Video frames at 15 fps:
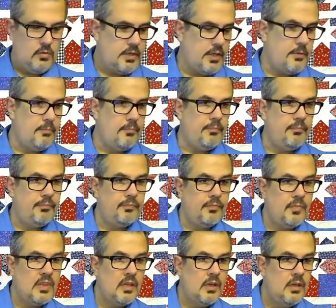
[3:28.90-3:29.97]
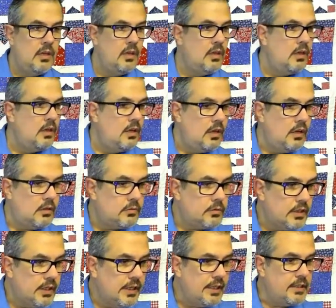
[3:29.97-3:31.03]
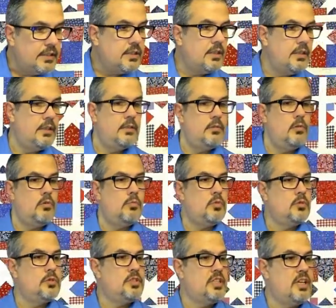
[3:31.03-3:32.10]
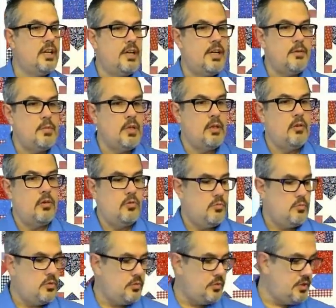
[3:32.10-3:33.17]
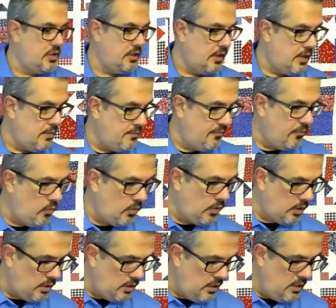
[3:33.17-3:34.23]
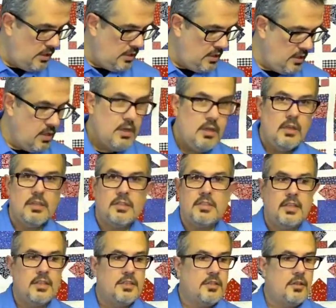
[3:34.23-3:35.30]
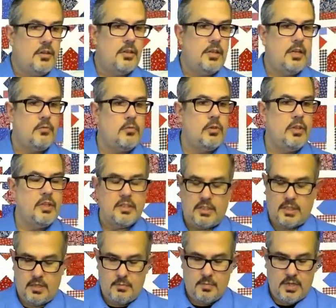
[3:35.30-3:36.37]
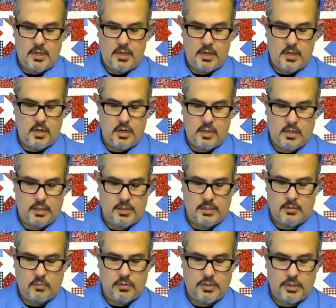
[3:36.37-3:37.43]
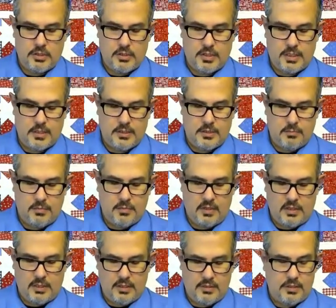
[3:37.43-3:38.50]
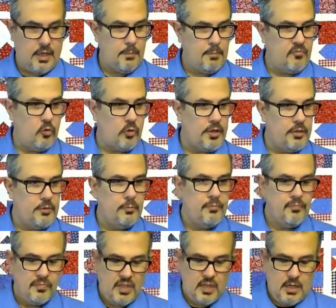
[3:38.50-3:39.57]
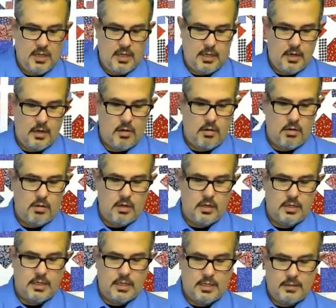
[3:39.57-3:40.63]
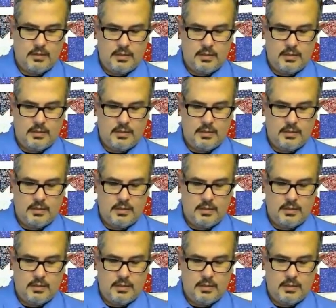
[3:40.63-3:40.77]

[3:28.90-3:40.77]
Okay. All right. Almost time for us to get started here. Really excited to be here. Like I said, we're just setting some things up for you here on